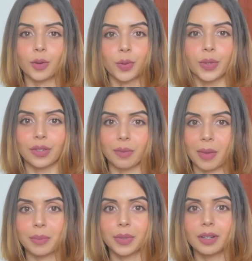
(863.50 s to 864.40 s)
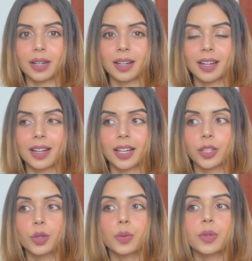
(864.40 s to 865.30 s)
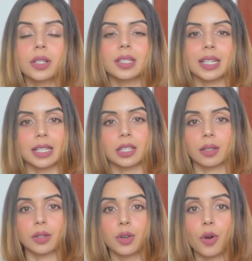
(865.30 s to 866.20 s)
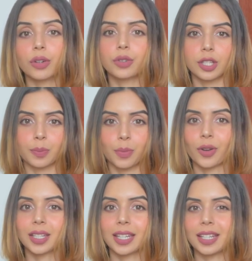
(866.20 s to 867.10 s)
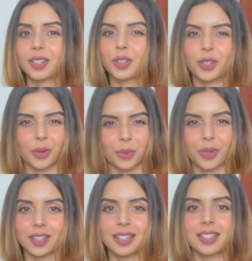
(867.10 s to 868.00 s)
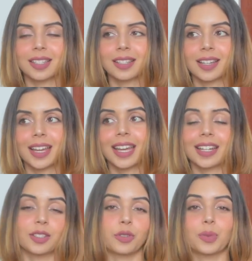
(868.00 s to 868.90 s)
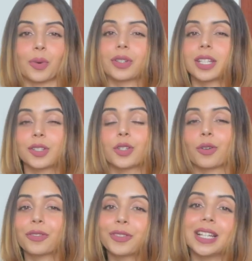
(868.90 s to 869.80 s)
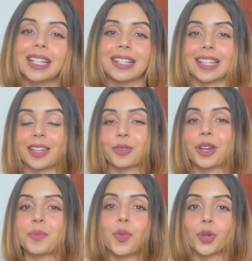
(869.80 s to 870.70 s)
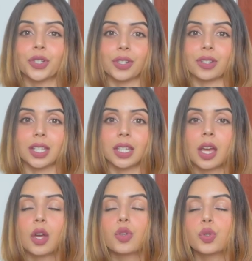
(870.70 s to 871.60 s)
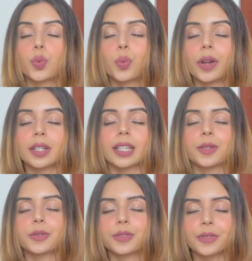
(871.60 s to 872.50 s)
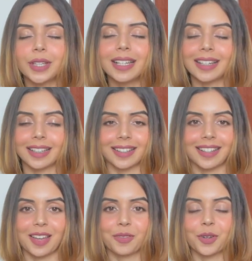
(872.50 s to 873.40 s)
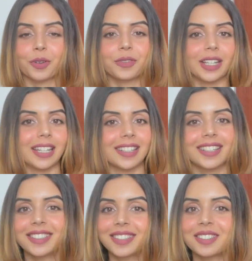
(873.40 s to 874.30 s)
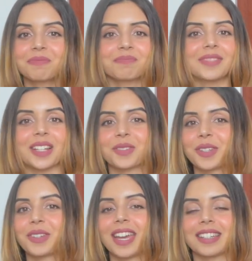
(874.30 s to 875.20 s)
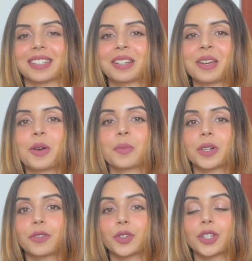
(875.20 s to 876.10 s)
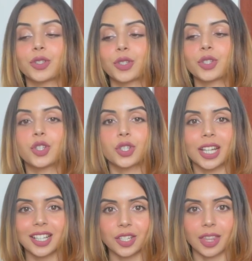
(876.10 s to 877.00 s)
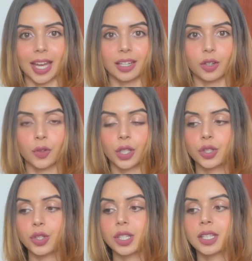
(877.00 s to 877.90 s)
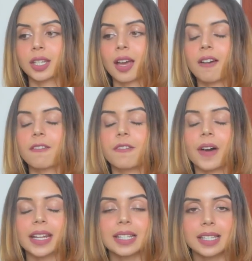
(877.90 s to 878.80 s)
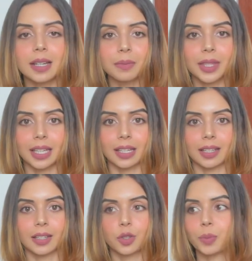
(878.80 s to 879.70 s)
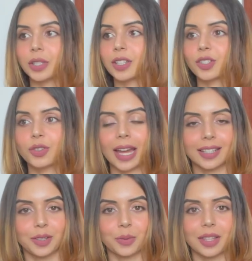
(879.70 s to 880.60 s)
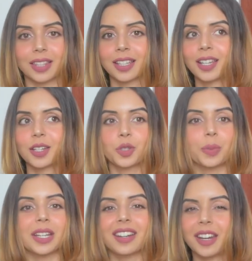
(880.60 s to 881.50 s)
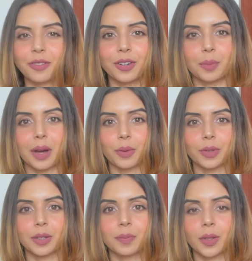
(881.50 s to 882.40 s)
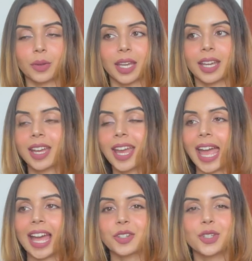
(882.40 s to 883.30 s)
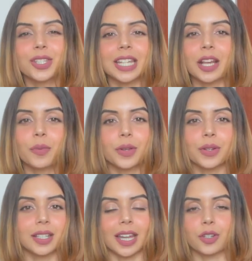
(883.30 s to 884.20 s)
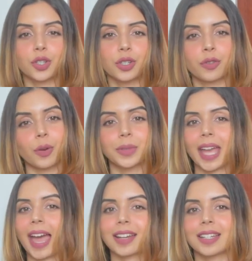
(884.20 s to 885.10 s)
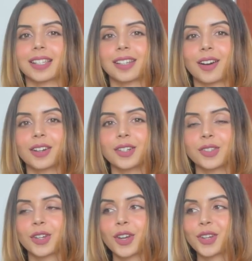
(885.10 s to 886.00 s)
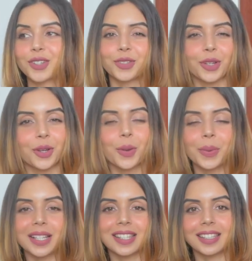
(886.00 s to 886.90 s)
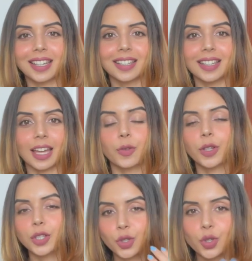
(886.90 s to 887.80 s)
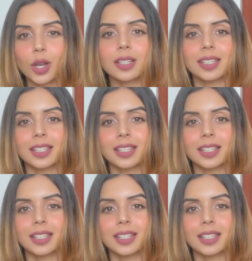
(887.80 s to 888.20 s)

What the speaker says: remember, universe is not responding to your words, it's responding to your feelings and your emotions. So what are you feeling? If you're feeling here, that's what you get. But if you can just change that, and if you can just find something to be distracted with, to be grateful about, okay, and just take away your attention from the acne scars to the glowing skin, and if you can just,